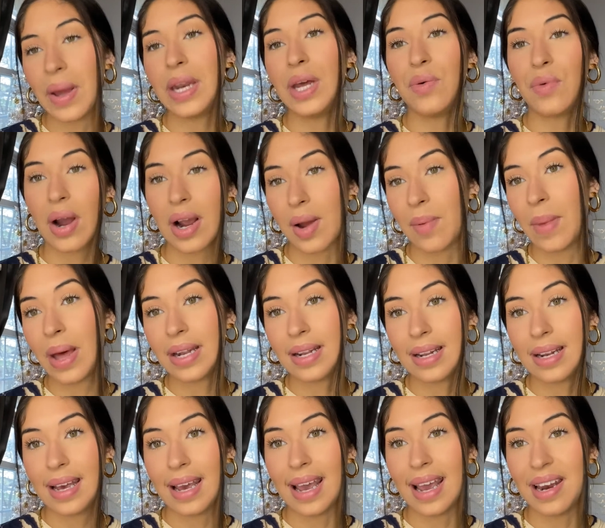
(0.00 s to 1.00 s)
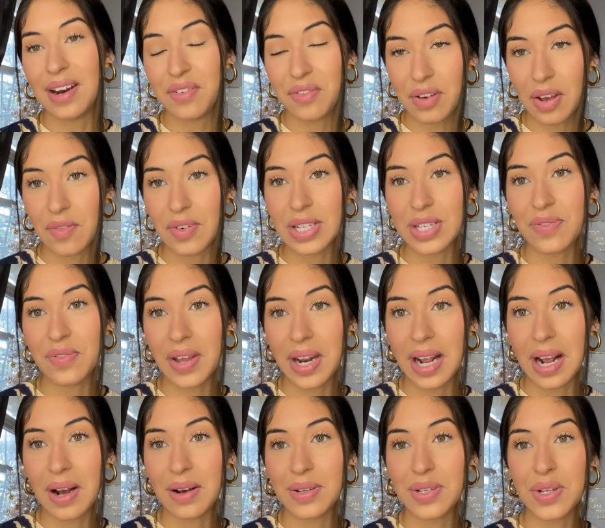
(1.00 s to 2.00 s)
recommended it in a favorites
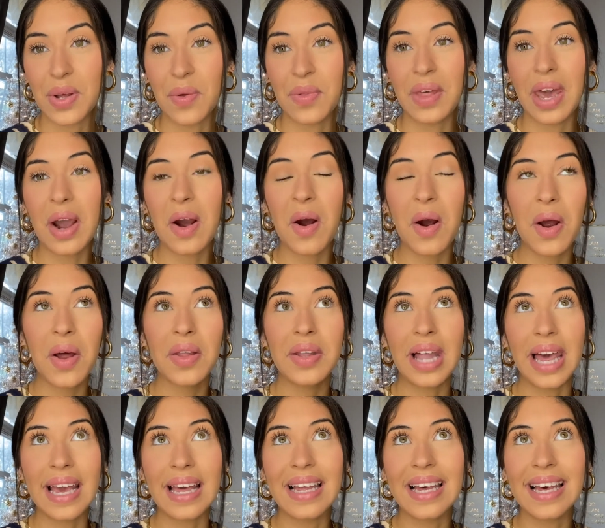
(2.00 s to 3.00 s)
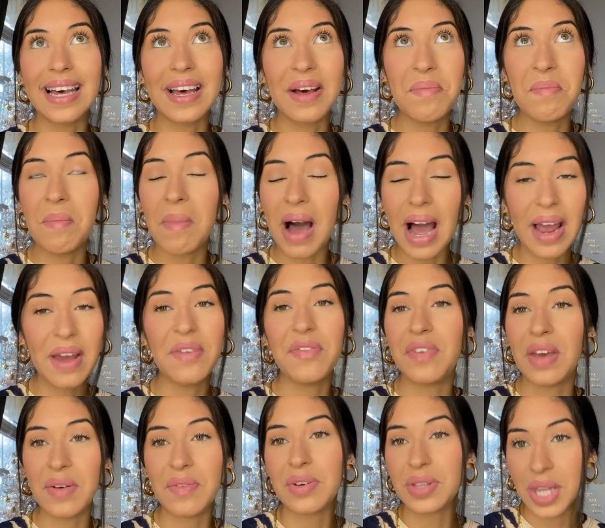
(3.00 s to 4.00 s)
video. So they are like my
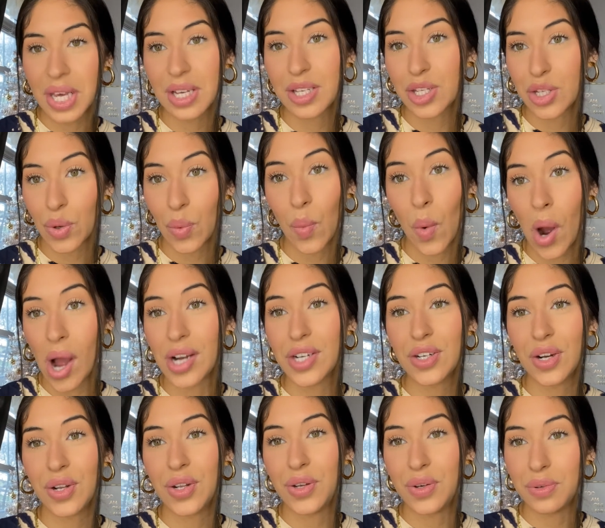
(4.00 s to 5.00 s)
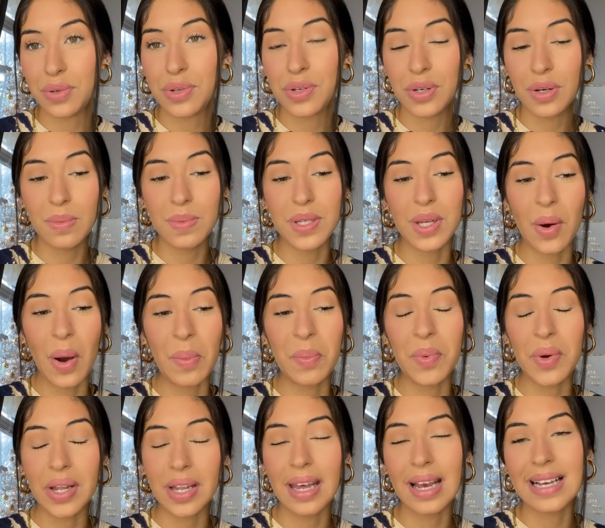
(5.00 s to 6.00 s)
favorite things to watch on YouTube. So I'm
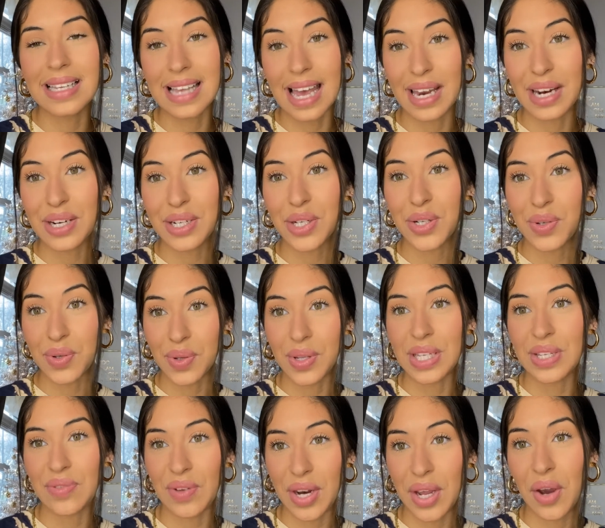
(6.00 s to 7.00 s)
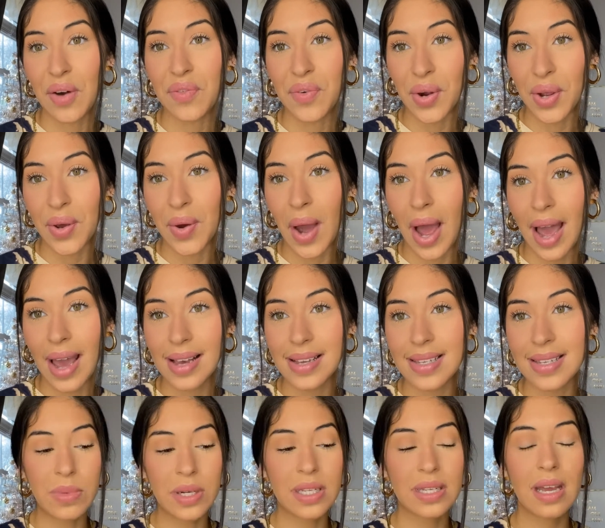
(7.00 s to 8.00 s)
really excited to do this video for you
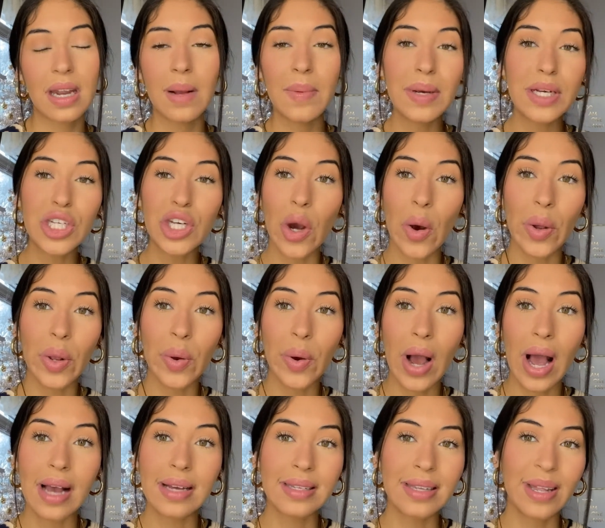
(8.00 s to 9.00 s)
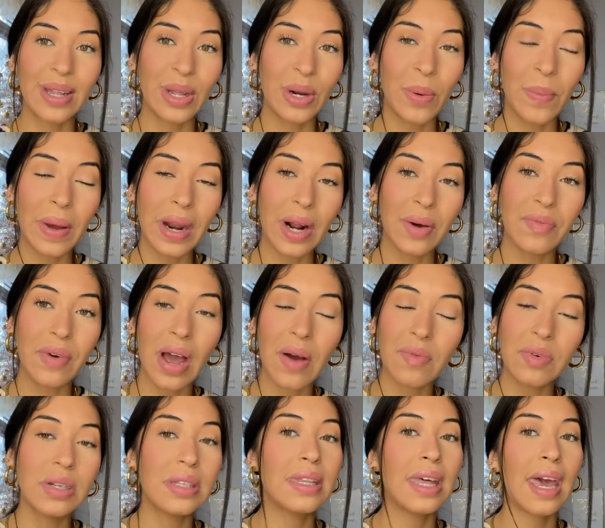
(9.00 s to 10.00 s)
guys. Just gonna be showing you guys a little bit of
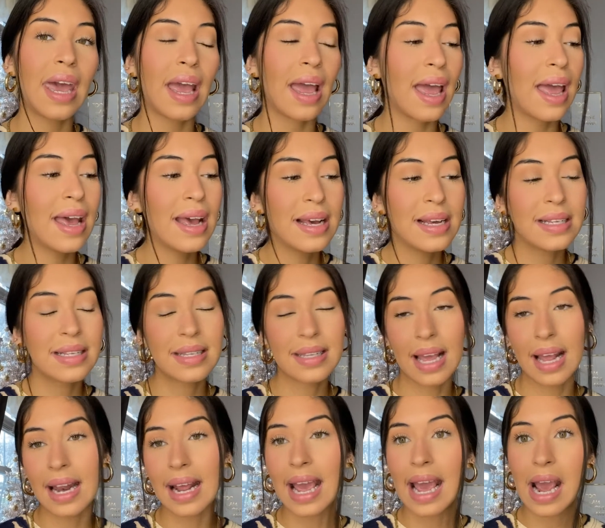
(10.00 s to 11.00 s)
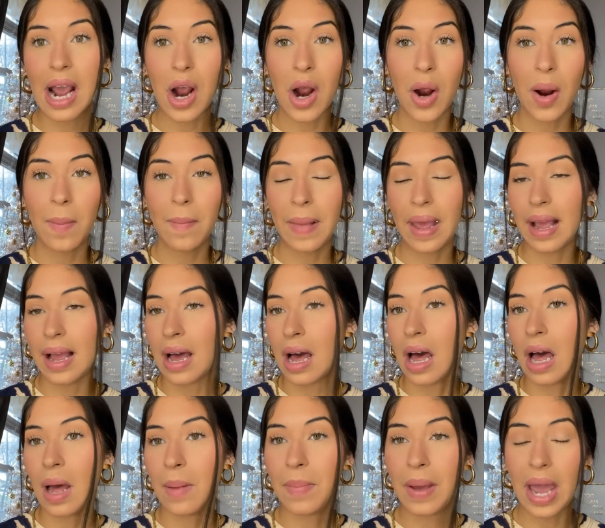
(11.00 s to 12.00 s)
everything: skincare,
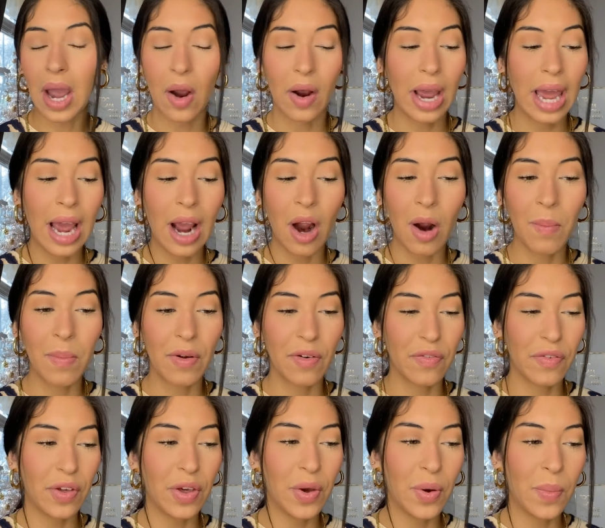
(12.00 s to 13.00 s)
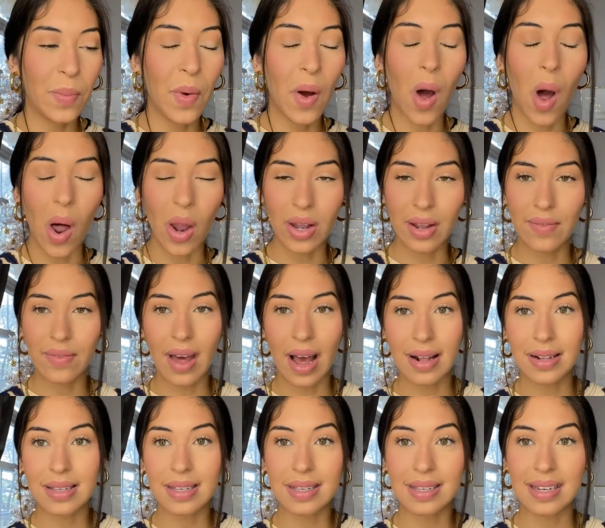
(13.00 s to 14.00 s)
makeup, hair care, perfume, all of
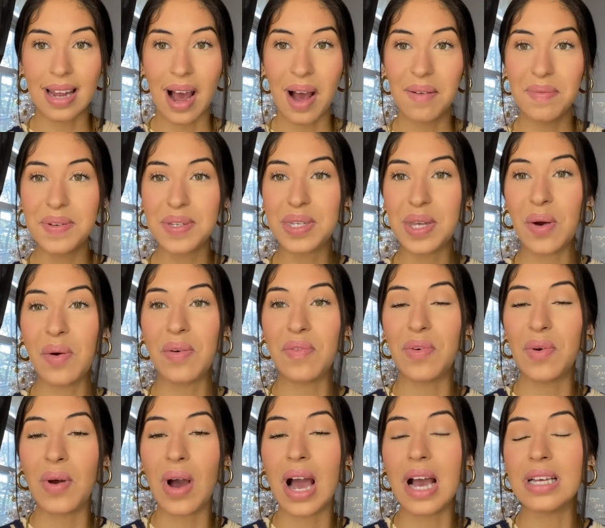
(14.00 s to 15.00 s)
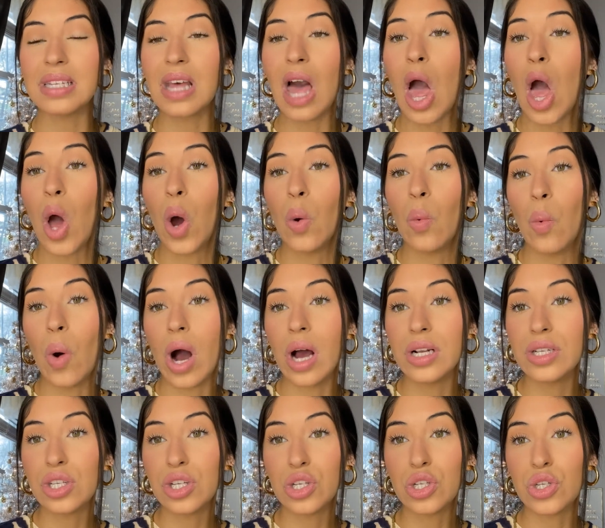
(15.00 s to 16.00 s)
that stuff. So if you guys
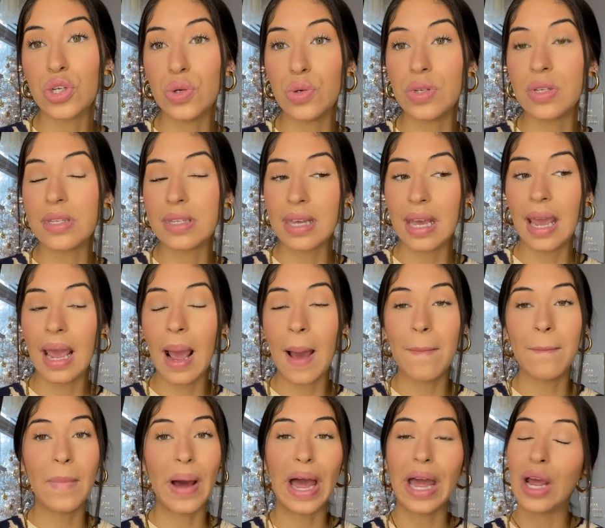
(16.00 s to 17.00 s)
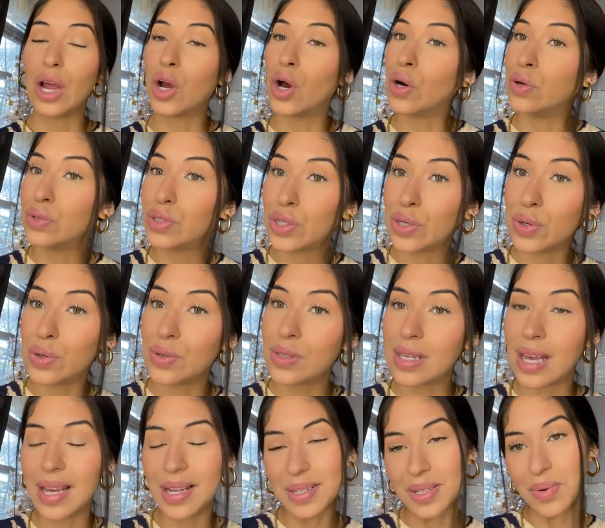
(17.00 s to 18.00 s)
want to see my go-tos
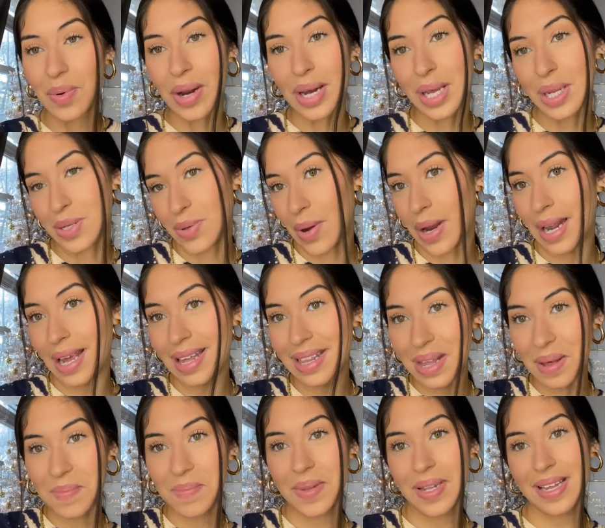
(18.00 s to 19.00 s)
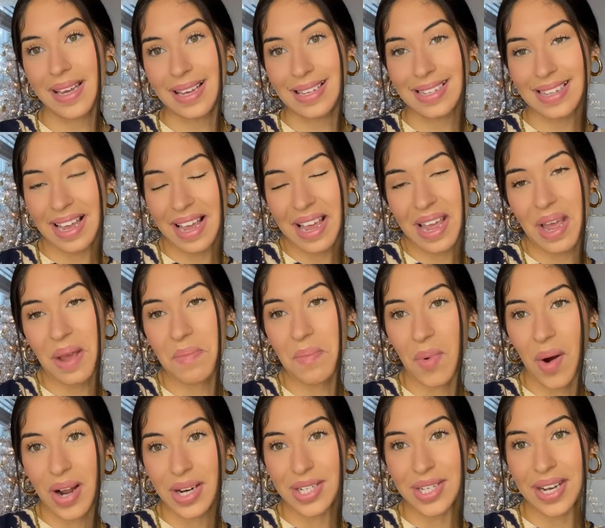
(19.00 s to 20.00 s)
in 2020, then please keep
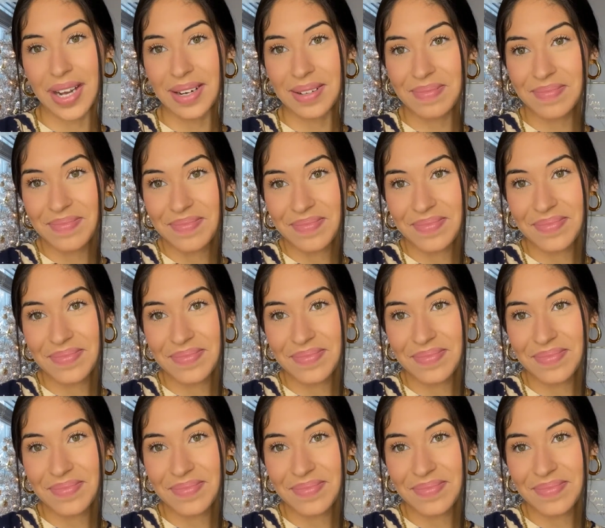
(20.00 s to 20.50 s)
watching.